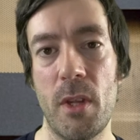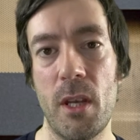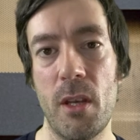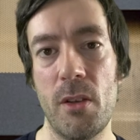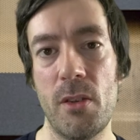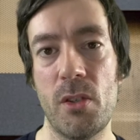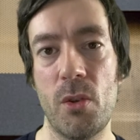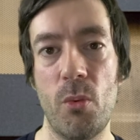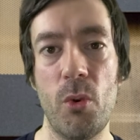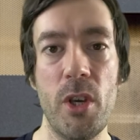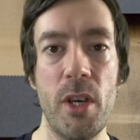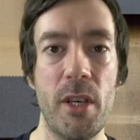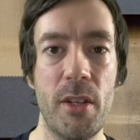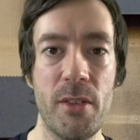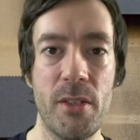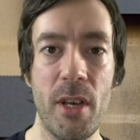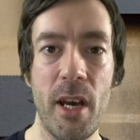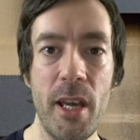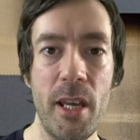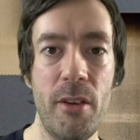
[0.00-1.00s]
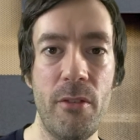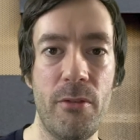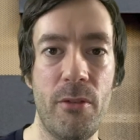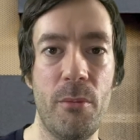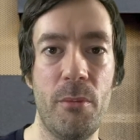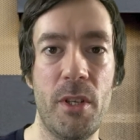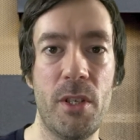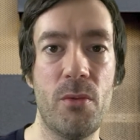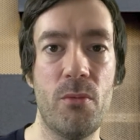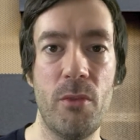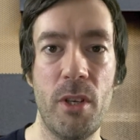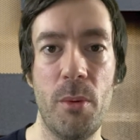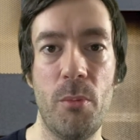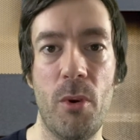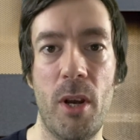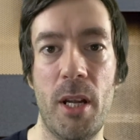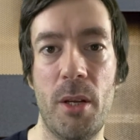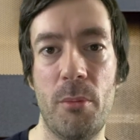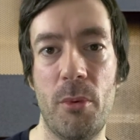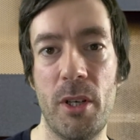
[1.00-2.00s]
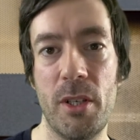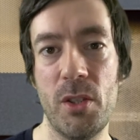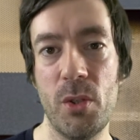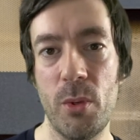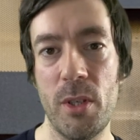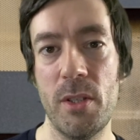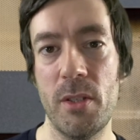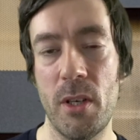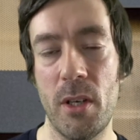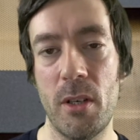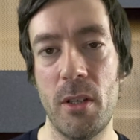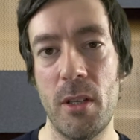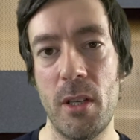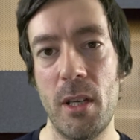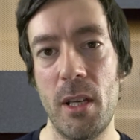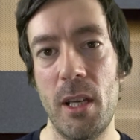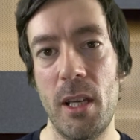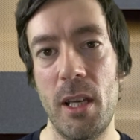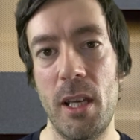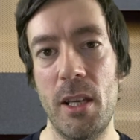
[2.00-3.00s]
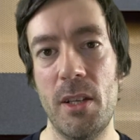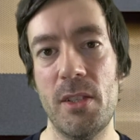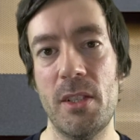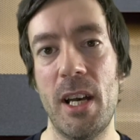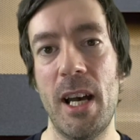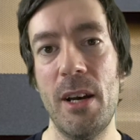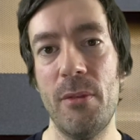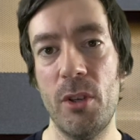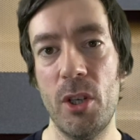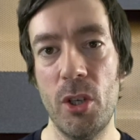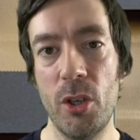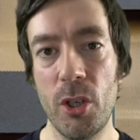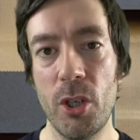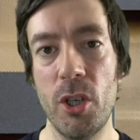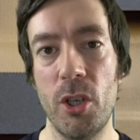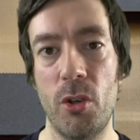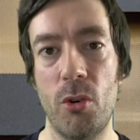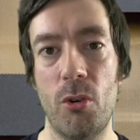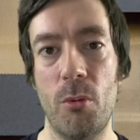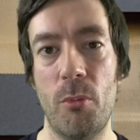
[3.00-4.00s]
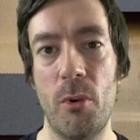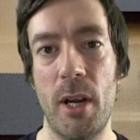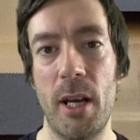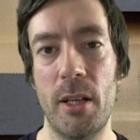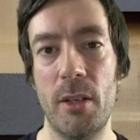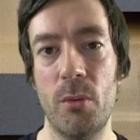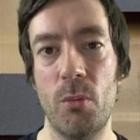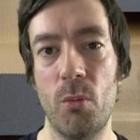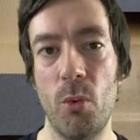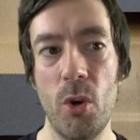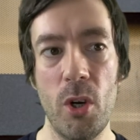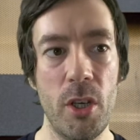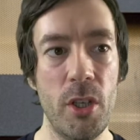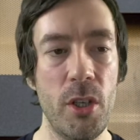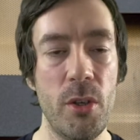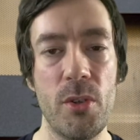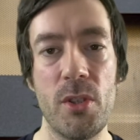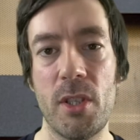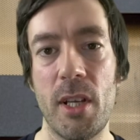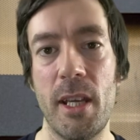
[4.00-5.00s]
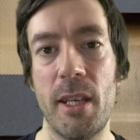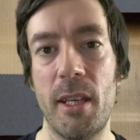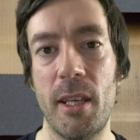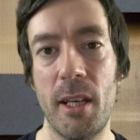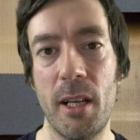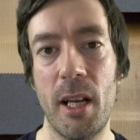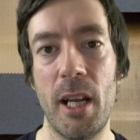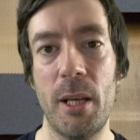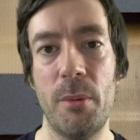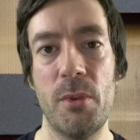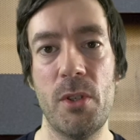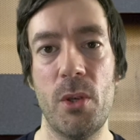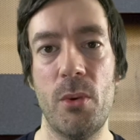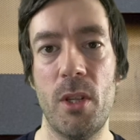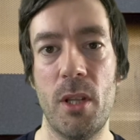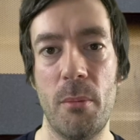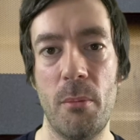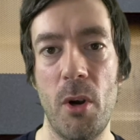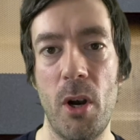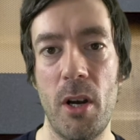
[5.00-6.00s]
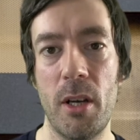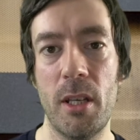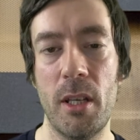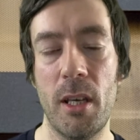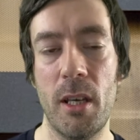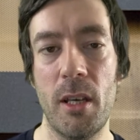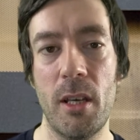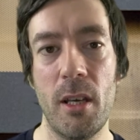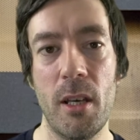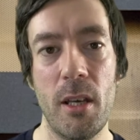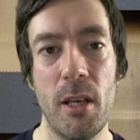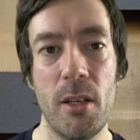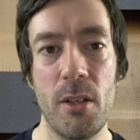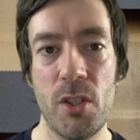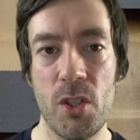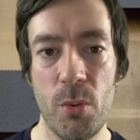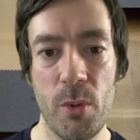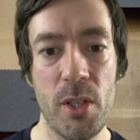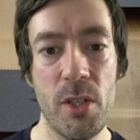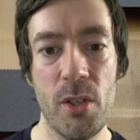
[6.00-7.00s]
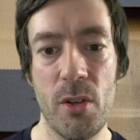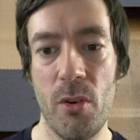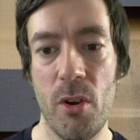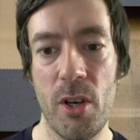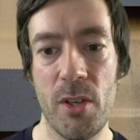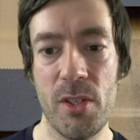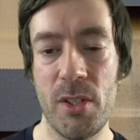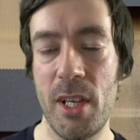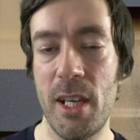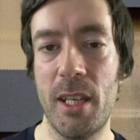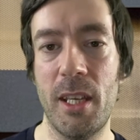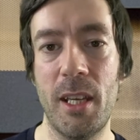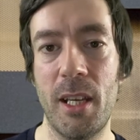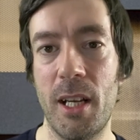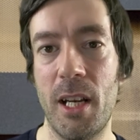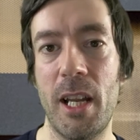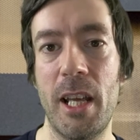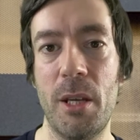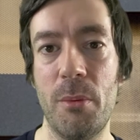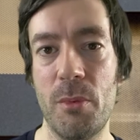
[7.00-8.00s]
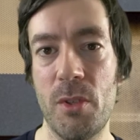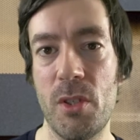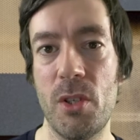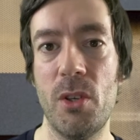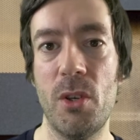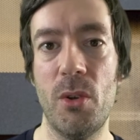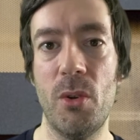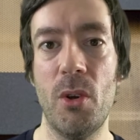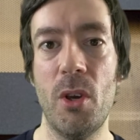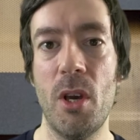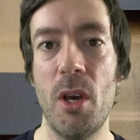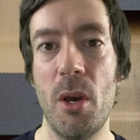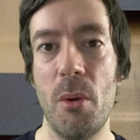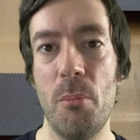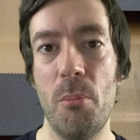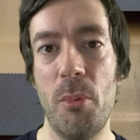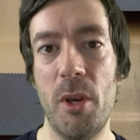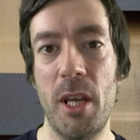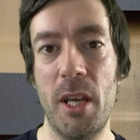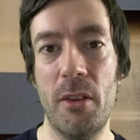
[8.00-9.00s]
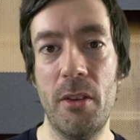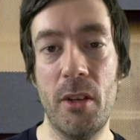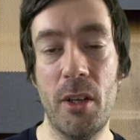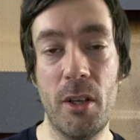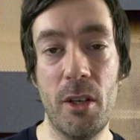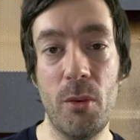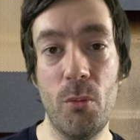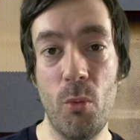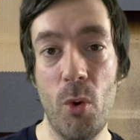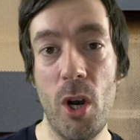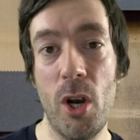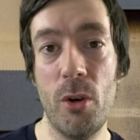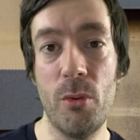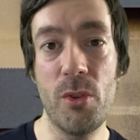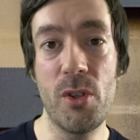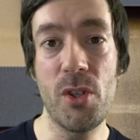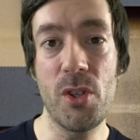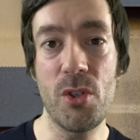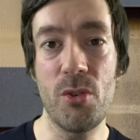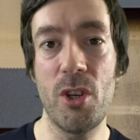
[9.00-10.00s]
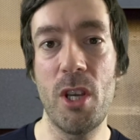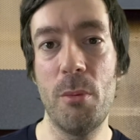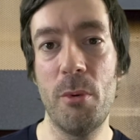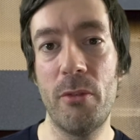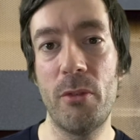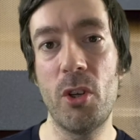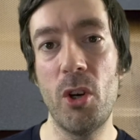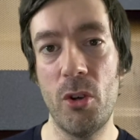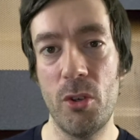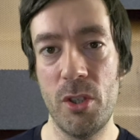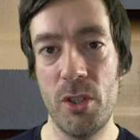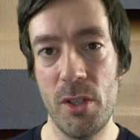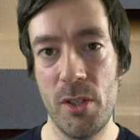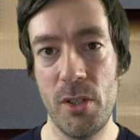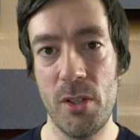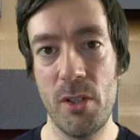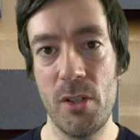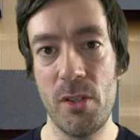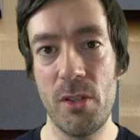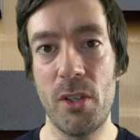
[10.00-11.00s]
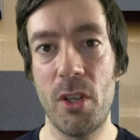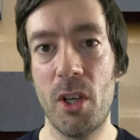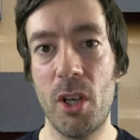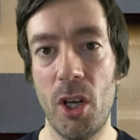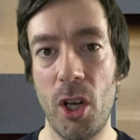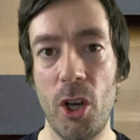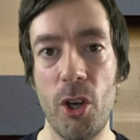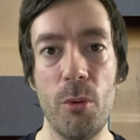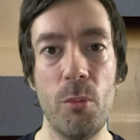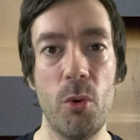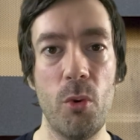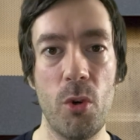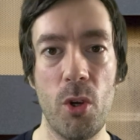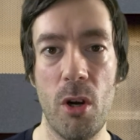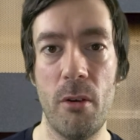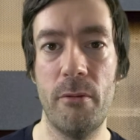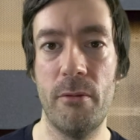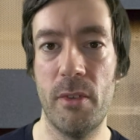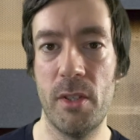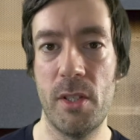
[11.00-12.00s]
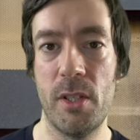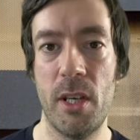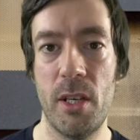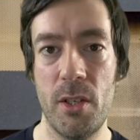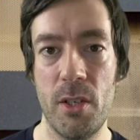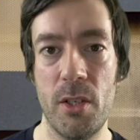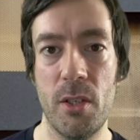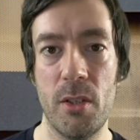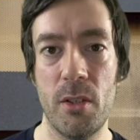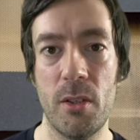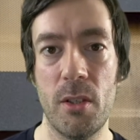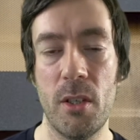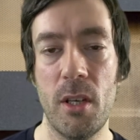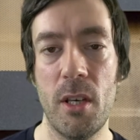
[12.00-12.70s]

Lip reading: So what you can take from this rebrand by Twitter is to have a look at your brand. What are you staking claim to in the market? Twitter are staking claim to being the world stream of consciousness, the global conversation.